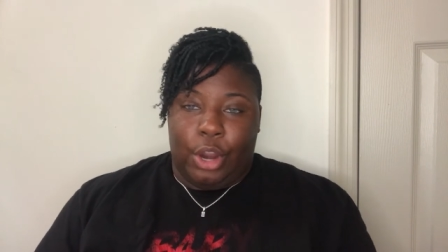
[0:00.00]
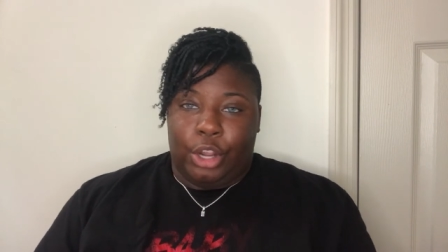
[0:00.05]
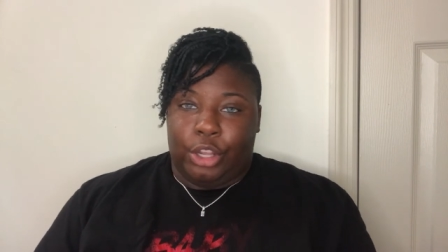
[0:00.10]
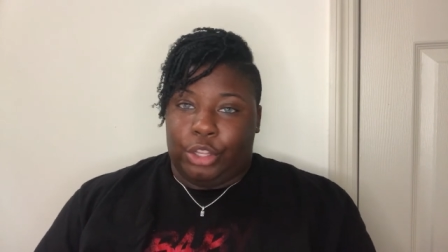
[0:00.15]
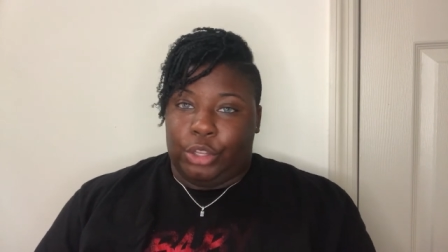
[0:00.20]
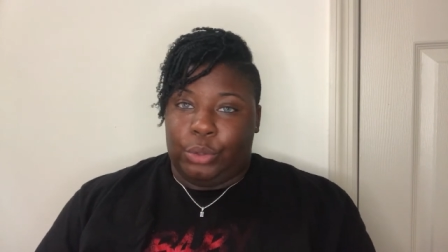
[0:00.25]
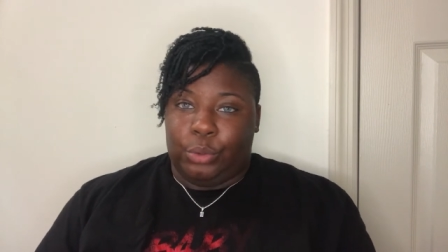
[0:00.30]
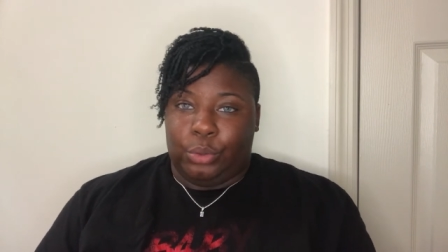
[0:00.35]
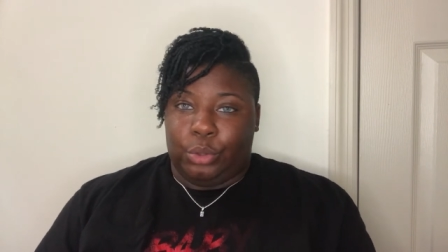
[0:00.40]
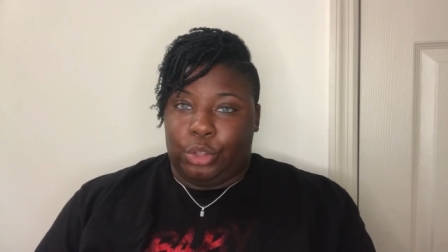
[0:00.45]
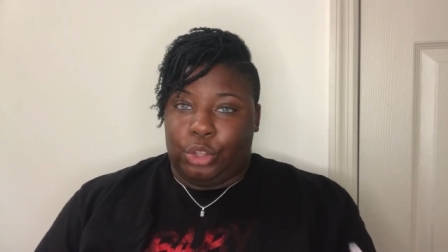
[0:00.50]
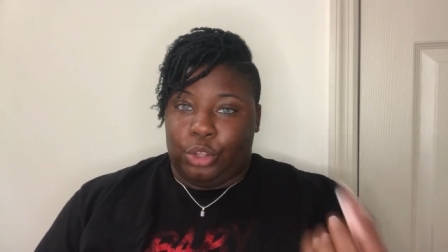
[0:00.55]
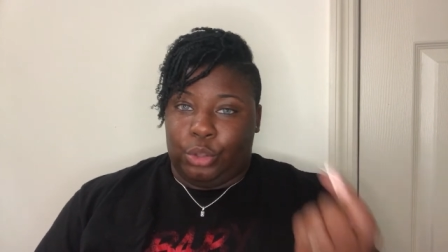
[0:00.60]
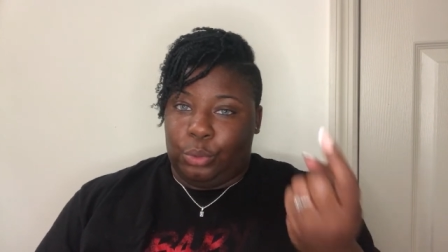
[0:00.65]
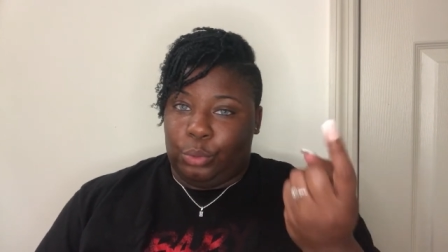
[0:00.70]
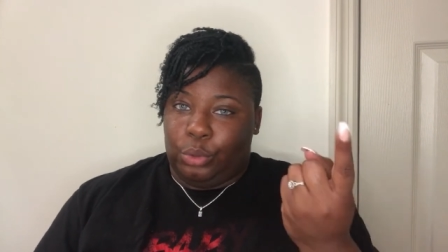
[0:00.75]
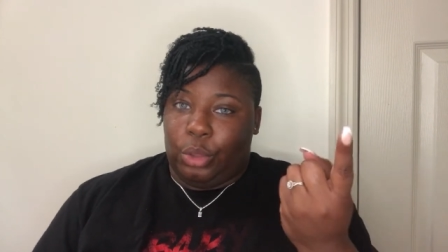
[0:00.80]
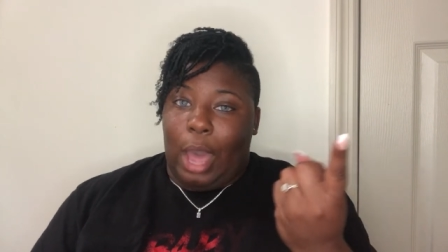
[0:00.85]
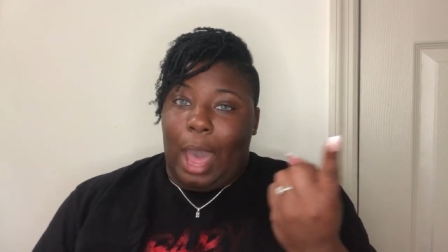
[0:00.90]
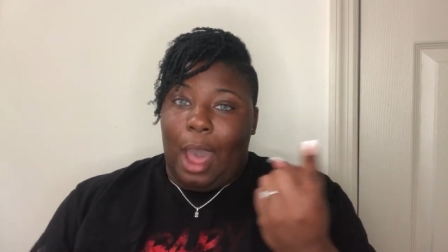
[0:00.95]
You,
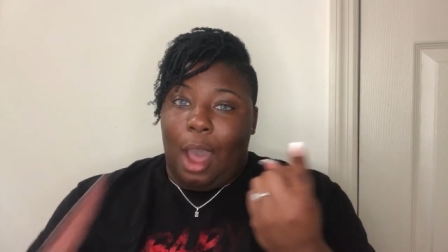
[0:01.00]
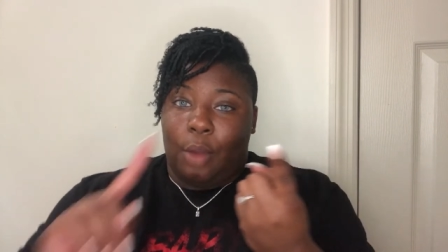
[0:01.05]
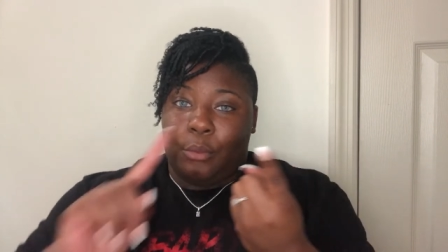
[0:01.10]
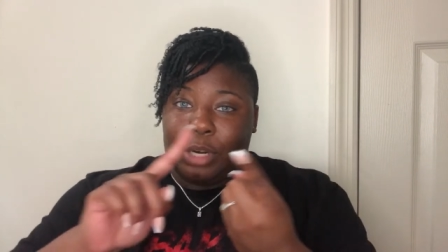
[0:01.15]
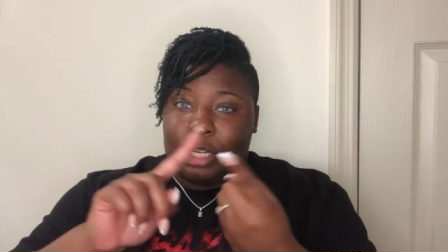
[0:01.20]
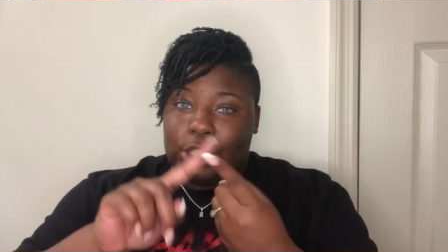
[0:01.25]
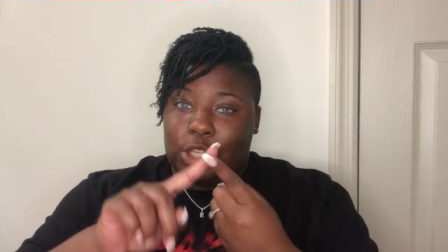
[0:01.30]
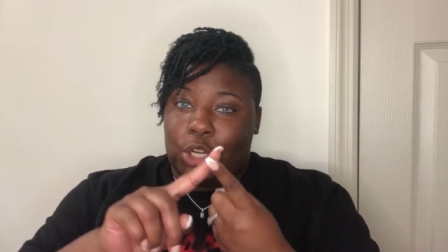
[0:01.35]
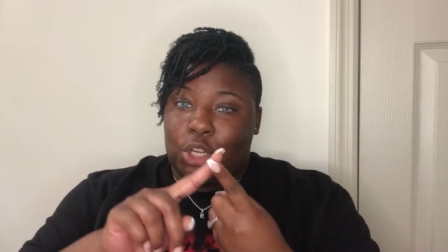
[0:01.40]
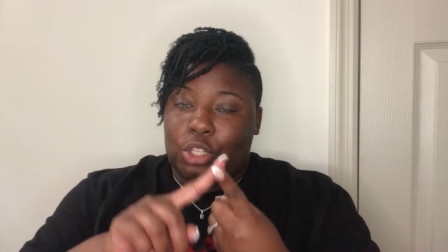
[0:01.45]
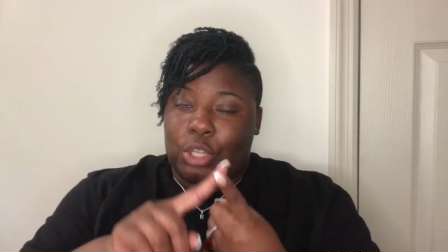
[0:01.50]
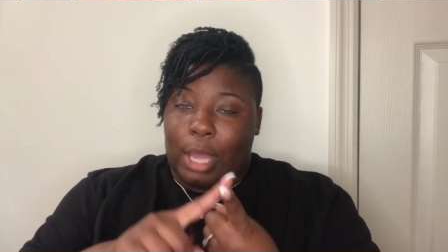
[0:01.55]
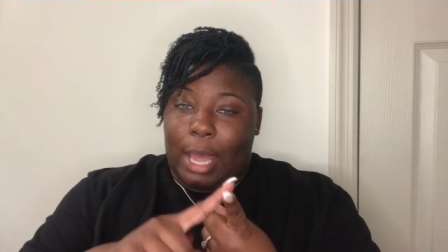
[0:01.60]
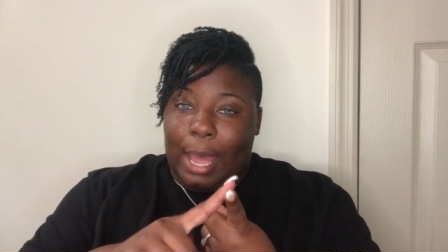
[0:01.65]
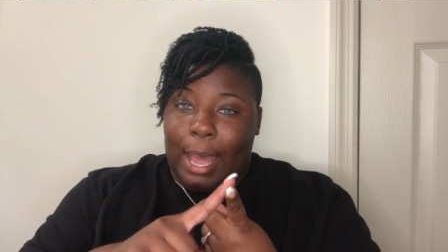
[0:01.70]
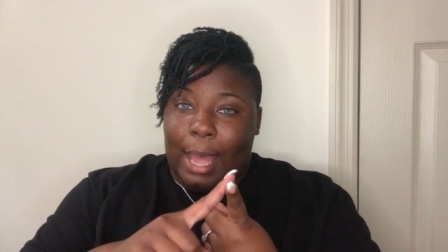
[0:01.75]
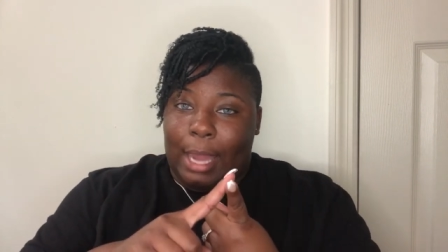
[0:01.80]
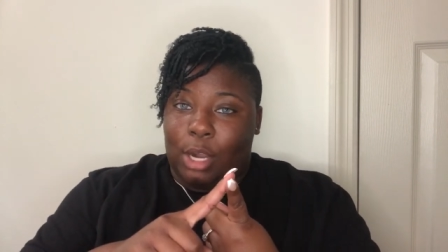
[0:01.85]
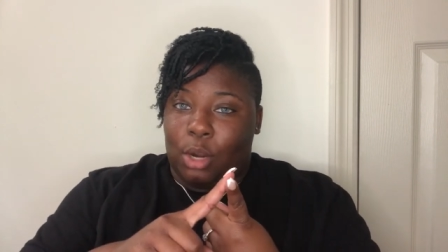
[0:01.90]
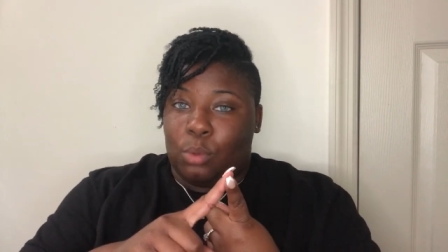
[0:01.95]
you, I already told you
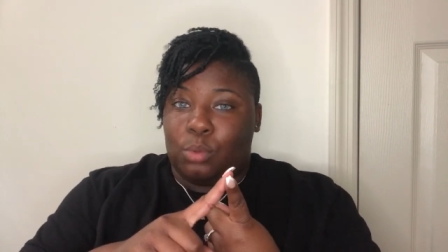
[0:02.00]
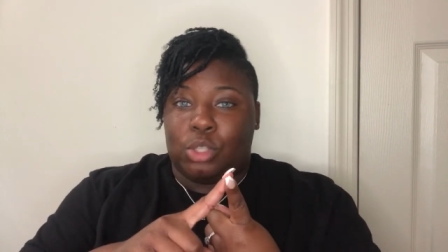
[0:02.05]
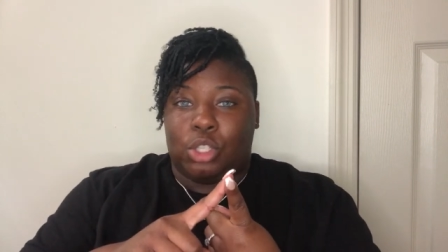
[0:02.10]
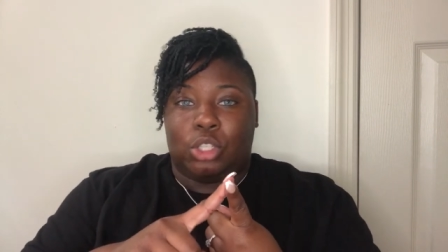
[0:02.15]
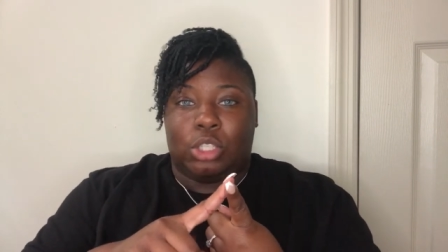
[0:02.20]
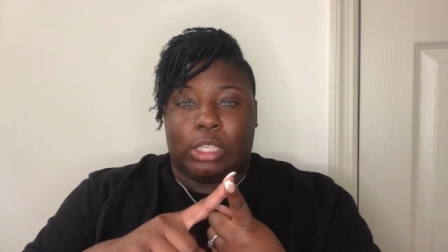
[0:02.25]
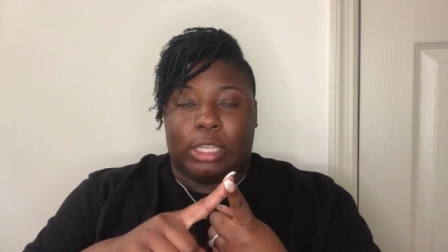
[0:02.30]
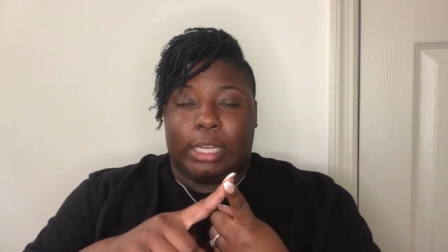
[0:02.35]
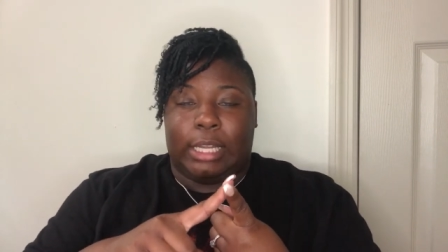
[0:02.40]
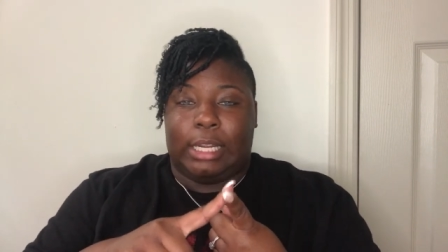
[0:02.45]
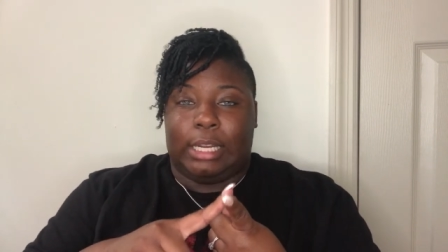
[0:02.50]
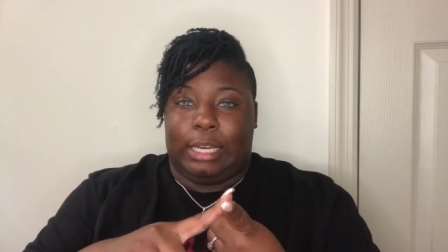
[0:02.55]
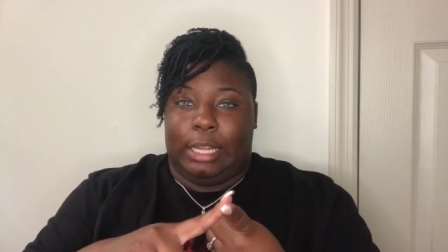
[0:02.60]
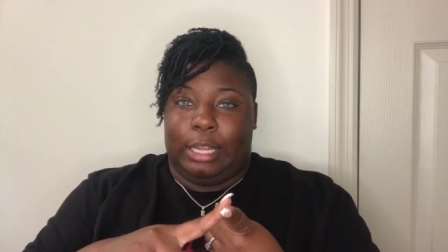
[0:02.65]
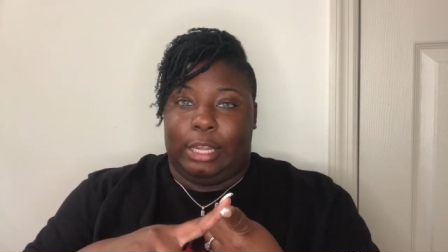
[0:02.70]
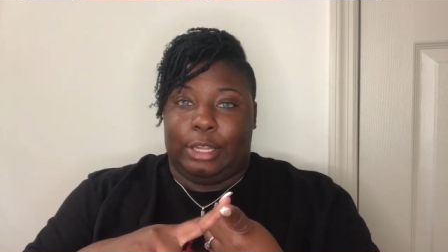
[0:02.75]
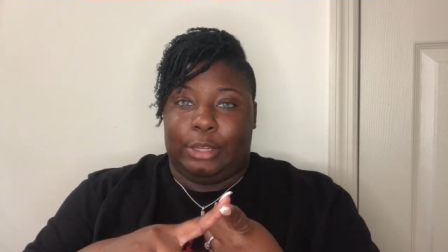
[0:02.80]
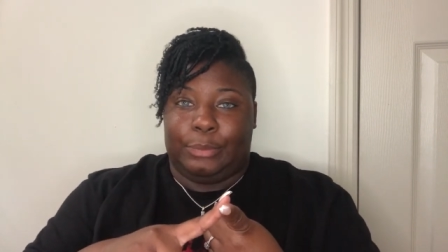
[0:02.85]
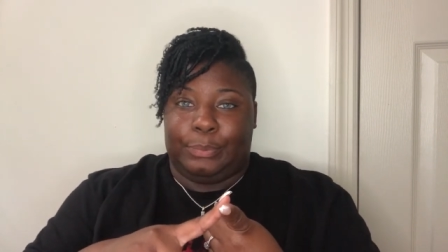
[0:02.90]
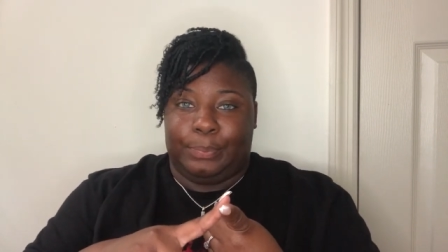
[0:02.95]
I, I don't want you to cut it
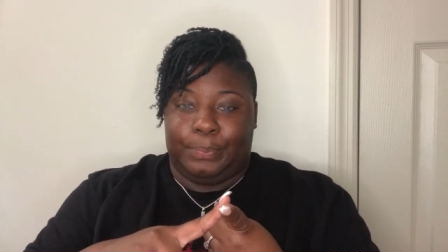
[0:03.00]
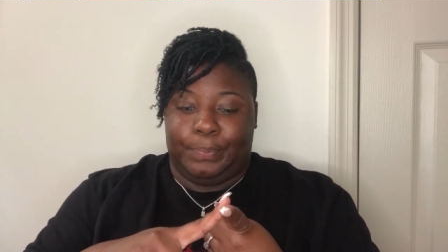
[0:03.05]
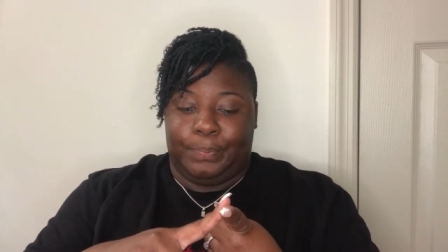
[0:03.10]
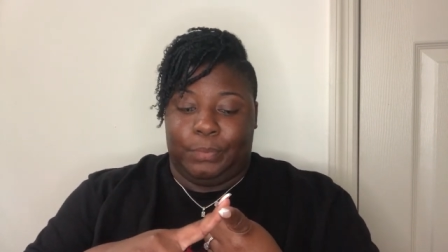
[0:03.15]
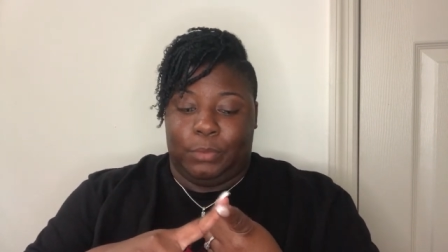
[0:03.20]
down.